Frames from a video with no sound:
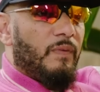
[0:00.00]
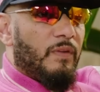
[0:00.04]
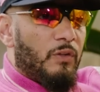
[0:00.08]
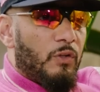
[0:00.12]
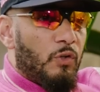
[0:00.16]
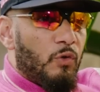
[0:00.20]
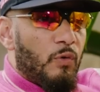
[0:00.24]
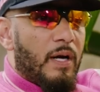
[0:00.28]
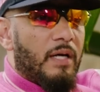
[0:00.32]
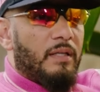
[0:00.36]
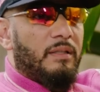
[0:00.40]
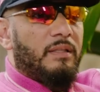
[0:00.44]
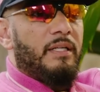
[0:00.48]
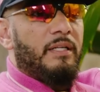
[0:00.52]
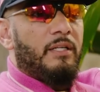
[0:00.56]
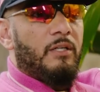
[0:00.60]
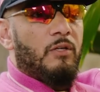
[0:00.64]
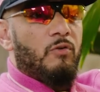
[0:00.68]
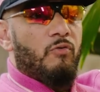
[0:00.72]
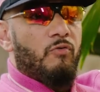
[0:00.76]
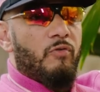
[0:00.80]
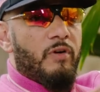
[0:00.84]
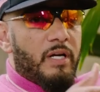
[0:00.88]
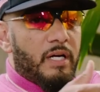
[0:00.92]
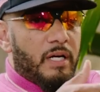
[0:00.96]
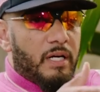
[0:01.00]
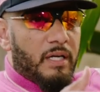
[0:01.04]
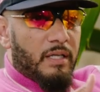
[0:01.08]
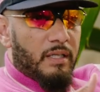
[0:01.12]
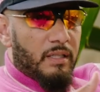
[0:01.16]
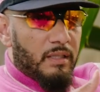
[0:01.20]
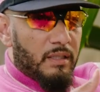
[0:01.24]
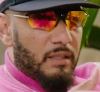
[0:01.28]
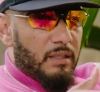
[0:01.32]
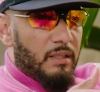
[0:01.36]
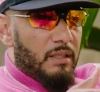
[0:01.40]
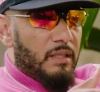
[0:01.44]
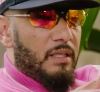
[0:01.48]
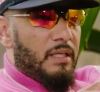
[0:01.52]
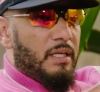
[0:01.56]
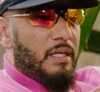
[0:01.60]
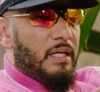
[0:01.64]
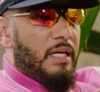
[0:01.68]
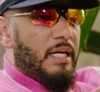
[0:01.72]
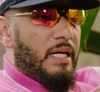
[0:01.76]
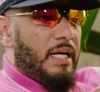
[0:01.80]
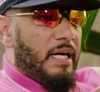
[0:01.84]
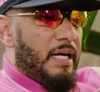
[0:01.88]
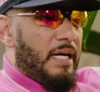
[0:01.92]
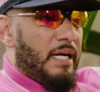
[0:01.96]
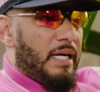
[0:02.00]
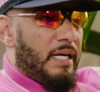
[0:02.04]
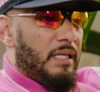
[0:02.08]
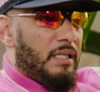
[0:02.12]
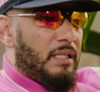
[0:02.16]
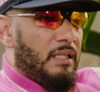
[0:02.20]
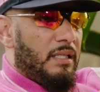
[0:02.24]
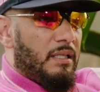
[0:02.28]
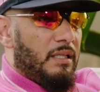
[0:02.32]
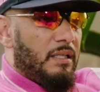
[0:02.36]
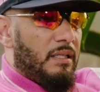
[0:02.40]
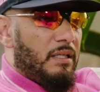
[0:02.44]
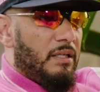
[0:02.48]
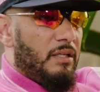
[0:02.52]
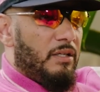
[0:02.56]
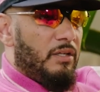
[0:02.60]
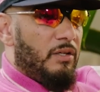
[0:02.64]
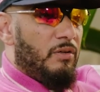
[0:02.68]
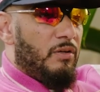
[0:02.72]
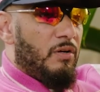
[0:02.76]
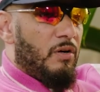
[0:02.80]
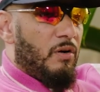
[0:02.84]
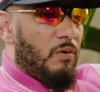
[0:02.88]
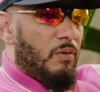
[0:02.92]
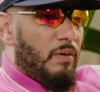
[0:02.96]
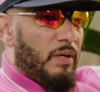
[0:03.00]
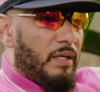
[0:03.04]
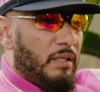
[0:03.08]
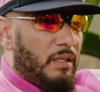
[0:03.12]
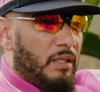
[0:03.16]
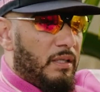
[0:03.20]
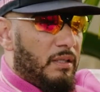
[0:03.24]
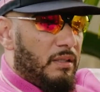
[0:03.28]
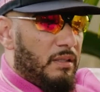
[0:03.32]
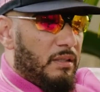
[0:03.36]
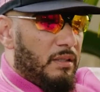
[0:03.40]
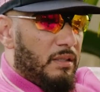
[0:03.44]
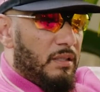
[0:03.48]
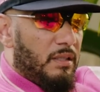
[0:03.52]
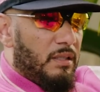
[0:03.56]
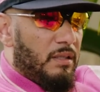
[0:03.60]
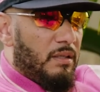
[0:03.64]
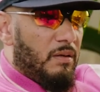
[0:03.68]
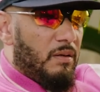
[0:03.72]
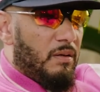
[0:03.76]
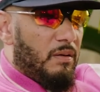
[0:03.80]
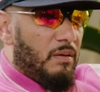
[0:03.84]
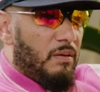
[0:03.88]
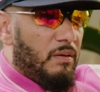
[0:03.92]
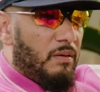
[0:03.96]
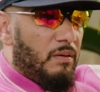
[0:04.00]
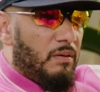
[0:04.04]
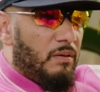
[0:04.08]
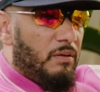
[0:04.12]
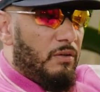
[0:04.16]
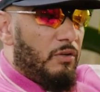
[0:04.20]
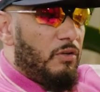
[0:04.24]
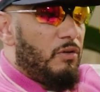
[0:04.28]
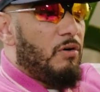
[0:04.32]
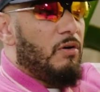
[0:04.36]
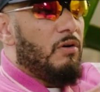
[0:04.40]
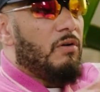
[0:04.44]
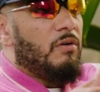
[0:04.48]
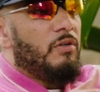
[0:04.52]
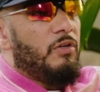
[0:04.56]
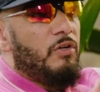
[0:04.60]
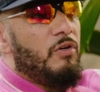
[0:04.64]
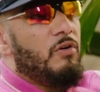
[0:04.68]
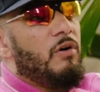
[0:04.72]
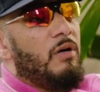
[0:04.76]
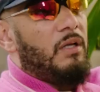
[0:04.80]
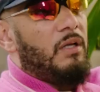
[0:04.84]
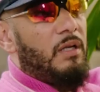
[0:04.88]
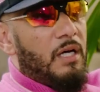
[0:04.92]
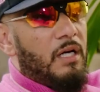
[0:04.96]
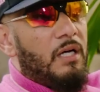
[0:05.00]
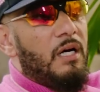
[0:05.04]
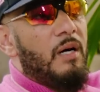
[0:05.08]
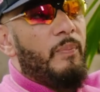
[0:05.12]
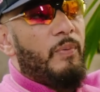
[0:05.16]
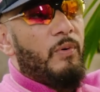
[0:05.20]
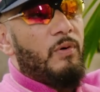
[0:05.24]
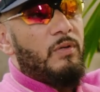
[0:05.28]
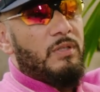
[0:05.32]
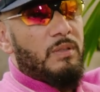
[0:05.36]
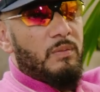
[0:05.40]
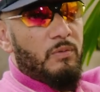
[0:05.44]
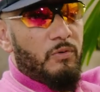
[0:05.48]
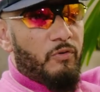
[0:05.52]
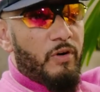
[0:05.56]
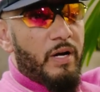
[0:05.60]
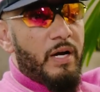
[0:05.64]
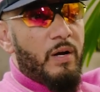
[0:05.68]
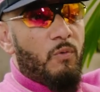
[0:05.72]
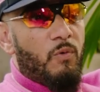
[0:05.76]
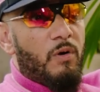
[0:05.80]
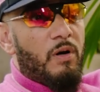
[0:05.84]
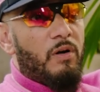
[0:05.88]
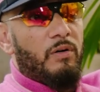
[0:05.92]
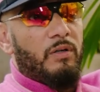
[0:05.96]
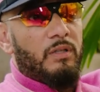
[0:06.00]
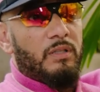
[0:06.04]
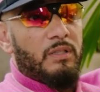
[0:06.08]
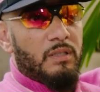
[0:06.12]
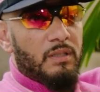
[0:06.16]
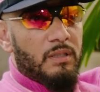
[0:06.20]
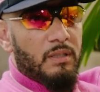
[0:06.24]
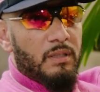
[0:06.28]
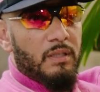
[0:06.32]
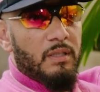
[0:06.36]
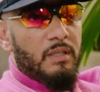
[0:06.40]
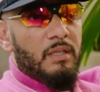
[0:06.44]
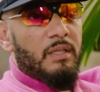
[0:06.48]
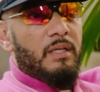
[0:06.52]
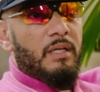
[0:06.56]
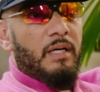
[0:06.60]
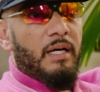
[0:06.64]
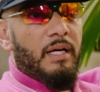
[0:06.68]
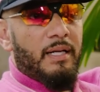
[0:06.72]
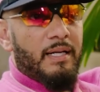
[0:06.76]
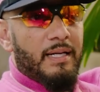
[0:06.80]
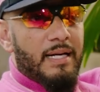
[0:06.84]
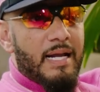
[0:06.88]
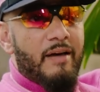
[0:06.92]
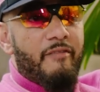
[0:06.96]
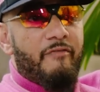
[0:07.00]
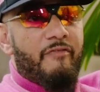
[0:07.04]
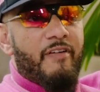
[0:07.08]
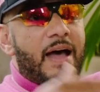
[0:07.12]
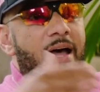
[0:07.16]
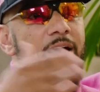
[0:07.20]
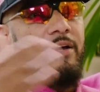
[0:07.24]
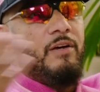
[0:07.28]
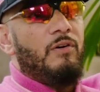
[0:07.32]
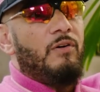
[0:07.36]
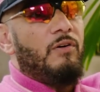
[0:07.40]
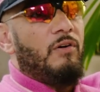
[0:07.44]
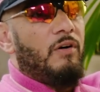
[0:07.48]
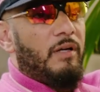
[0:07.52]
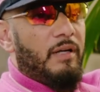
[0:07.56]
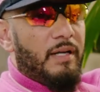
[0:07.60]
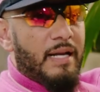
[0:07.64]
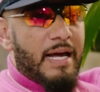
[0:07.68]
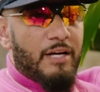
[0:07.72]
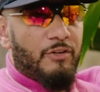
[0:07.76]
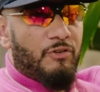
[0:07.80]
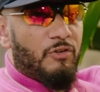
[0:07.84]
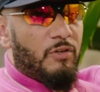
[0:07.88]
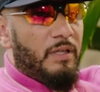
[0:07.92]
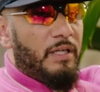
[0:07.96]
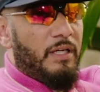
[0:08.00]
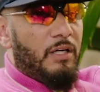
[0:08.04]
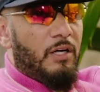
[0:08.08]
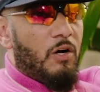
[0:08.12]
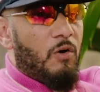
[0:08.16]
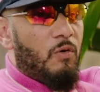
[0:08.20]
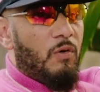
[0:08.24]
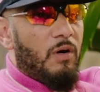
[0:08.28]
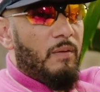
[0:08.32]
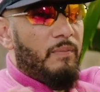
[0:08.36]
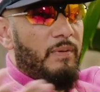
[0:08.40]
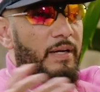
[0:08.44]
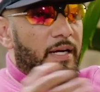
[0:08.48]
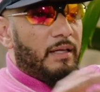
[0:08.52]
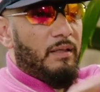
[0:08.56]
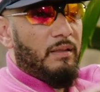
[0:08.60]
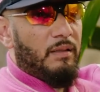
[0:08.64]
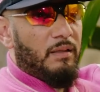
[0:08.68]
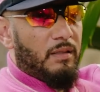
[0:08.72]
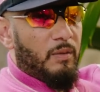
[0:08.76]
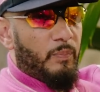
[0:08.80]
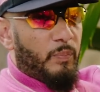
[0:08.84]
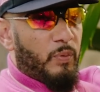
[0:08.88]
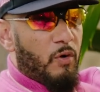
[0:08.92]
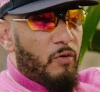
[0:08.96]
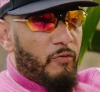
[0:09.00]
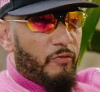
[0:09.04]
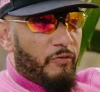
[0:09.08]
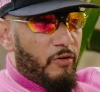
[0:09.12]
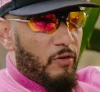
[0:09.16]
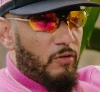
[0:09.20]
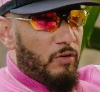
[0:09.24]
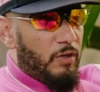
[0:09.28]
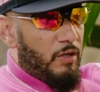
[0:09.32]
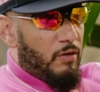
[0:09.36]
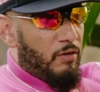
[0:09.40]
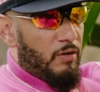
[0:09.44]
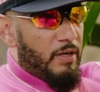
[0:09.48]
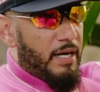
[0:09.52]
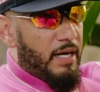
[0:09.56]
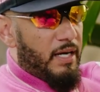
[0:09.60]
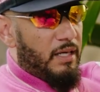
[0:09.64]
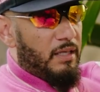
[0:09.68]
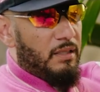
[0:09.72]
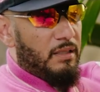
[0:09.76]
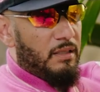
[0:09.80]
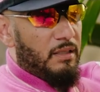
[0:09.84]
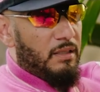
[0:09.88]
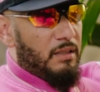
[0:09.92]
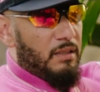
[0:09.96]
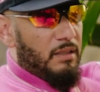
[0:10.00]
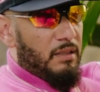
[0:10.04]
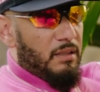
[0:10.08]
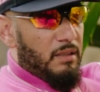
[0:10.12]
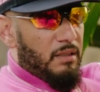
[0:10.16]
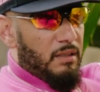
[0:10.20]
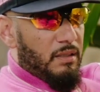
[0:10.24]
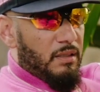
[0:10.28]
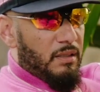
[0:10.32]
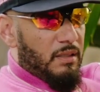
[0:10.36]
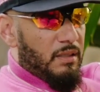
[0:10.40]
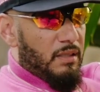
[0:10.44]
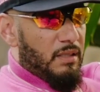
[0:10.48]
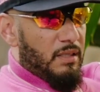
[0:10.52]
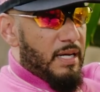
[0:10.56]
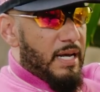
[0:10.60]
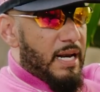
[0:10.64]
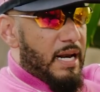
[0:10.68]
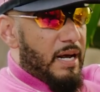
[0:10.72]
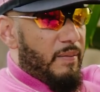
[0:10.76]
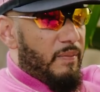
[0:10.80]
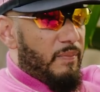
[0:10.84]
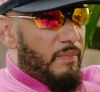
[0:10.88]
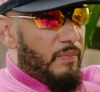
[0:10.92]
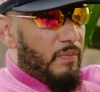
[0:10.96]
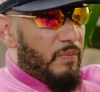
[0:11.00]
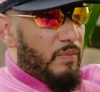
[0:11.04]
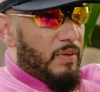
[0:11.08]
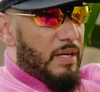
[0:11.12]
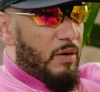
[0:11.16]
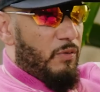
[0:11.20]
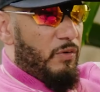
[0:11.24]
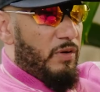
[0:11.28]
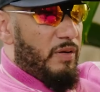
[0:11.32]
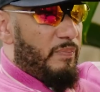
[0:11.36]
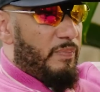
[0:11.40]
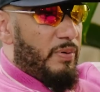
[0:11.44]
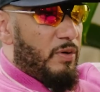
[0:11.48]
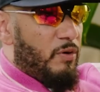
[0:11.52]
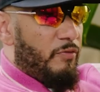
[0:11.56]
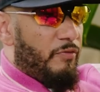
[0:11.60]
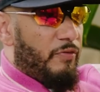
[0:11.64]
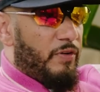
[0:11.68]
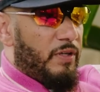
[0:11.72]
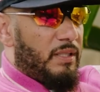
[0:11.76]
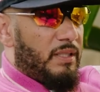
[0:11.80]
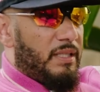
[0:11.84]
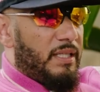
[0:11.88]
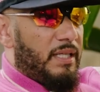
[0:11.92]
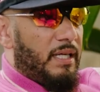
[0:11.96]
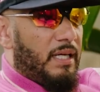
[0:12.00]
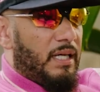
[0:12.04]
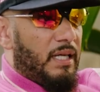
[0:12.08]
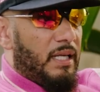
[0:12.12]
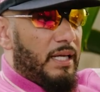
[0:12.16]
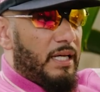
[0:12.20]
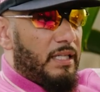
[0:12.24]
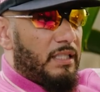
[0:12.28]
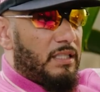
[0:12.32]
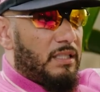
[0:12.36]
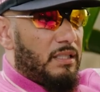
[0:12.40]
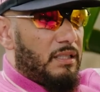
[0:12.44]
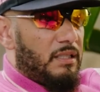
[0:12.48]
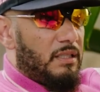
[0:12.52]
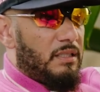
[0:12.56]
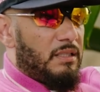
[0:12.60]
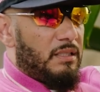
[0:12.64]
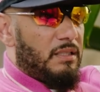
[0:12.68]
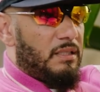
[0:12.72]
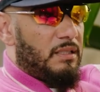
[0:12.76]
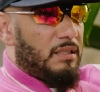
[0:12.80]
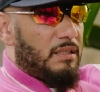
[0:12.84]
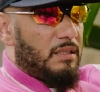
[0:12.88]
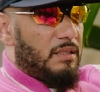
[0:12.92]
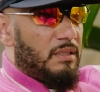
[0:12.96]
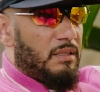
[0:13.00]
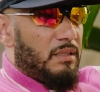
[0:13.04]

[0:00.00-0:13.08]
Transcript: throughout their career and, you know, and, and you're going you're to luck up on some great works, and then that value going to naturally go up. Like the portfolio that that I that we built for the Dean Collection is,